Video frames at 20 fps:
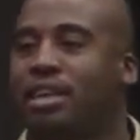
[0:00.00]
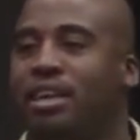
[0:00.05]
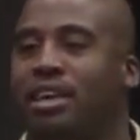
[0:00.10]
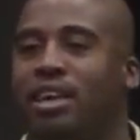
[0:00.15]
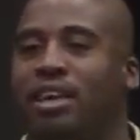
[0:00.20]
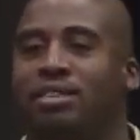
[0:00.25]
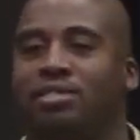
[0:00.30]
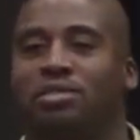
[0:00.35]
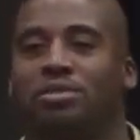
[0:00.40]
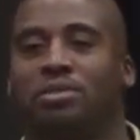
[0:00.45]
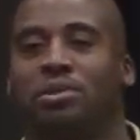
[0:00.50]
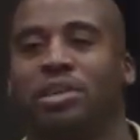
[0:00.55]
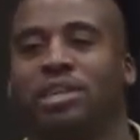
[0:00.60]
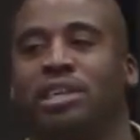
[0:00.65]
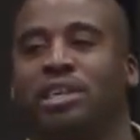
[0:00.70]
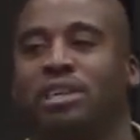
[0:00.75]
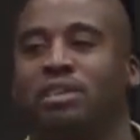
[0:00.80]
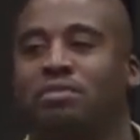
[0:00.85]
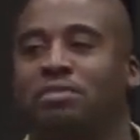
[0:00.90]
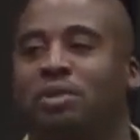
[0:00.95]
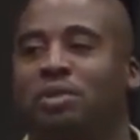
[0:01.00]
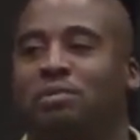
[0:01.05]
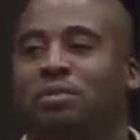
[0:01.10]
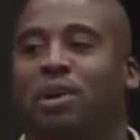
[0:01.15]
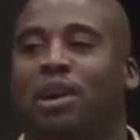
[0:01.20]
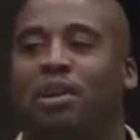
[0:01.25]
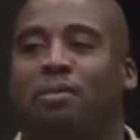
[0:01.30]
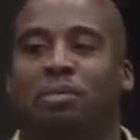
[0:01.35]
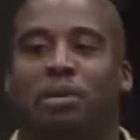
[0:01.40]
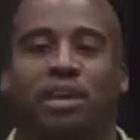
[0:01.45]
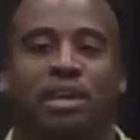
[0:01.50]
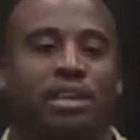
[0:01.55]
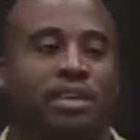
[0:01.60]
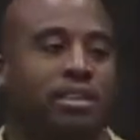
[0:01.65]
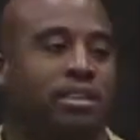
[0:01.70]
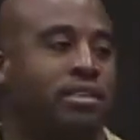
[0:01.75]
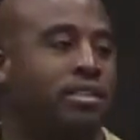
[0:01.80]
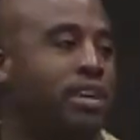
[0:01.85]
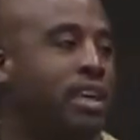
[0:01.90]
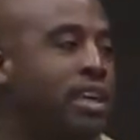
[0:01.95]
I was a really good football player at
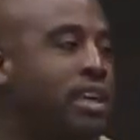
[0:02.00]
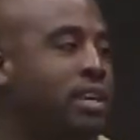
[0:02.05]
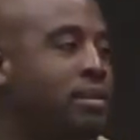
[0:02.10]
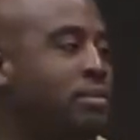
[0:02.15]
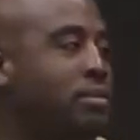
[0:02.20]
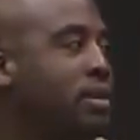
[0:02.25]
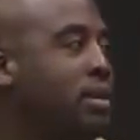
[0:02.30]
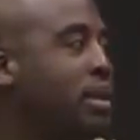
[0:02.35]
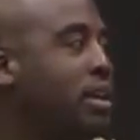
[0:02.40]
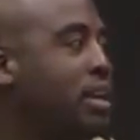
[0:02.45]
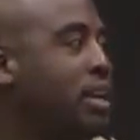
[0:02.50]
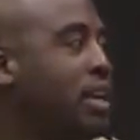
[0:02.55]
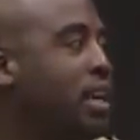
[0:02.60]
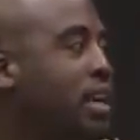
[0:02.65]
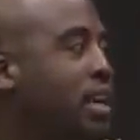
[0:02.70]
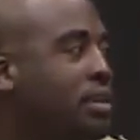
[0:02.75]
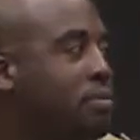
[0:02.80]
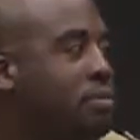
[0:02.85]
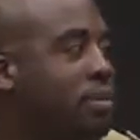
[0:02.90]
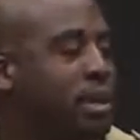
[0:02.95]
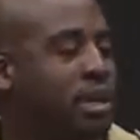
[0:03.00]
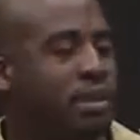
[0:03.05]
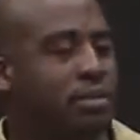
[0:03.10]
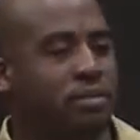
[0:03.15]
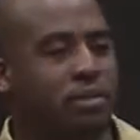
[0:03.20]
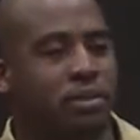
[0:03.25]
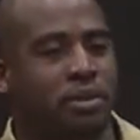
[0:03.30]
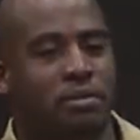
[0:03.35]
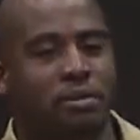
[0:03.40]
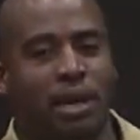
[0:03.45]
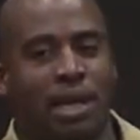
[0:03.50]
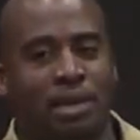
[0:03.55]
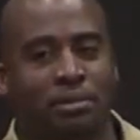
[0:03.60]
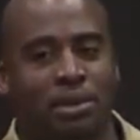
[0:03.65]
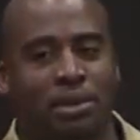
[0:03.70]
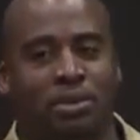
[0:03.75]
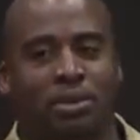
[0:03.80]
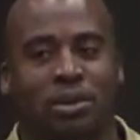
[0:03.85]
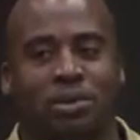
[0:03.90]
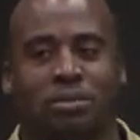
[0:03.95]
the time. I played for Miami
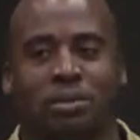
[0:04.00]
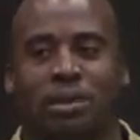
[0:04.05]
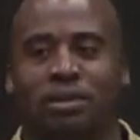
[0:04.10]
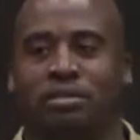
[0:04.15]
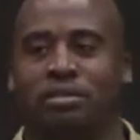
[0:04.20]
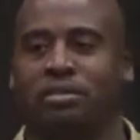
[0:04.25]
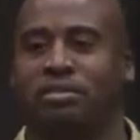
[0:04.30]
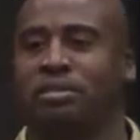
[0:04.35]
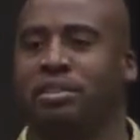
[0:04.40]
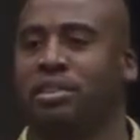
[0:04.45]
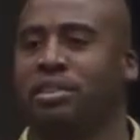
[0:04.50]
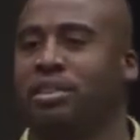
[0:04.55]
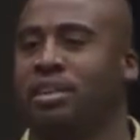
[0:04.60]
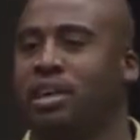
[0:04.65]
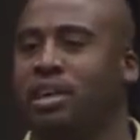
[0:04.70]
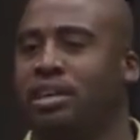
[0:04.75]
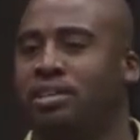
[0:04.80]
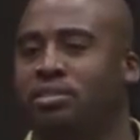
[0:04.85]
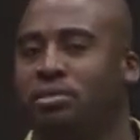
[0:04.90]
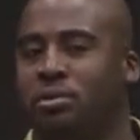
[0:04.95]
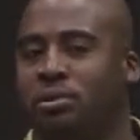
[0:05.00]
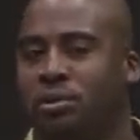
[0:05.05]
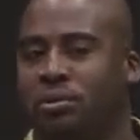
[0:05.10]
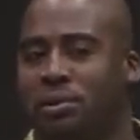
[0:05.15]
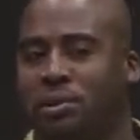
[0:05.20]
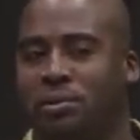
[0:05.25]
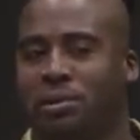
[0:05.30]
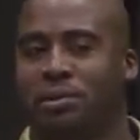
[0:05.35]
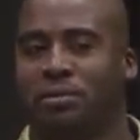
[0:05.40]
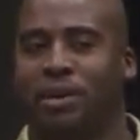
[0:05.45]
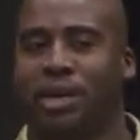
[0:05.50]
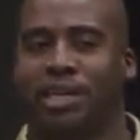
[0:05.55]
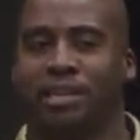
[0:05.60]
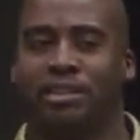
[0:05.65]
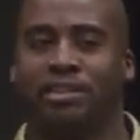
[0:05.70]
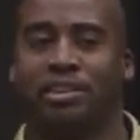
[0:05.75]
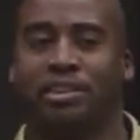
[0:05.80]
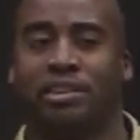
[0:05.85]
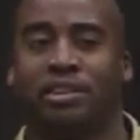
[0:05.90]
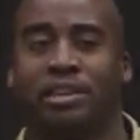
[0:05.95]
Northwestern Senior High School. We were ranked
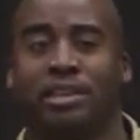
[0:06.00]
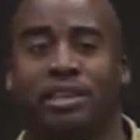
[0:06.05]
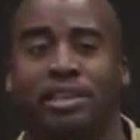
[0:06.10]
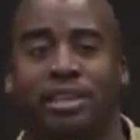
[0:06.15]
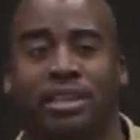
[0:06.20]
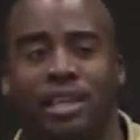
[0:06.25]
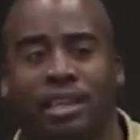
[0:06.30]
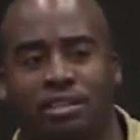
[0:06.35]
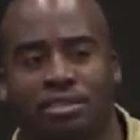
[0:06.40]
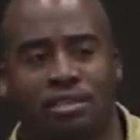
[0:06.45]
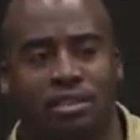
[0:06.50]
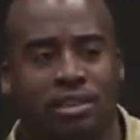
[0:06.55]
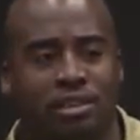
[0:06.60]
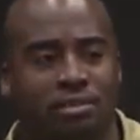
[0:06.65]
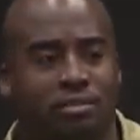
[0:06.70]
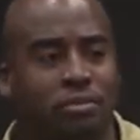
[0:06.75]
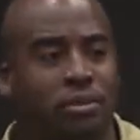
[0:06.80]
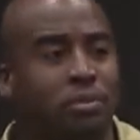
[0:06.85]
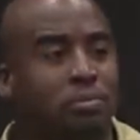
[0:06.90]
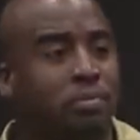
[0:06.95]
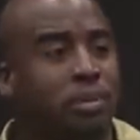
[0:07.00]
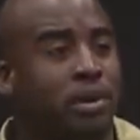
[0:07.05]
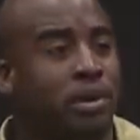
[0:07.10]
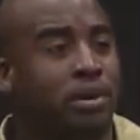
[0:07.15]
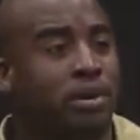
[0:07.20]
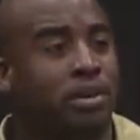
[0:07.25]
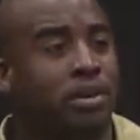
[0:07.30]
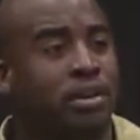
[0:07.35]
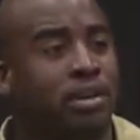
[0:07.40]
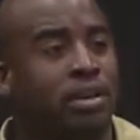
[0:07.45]
third in the nation in football.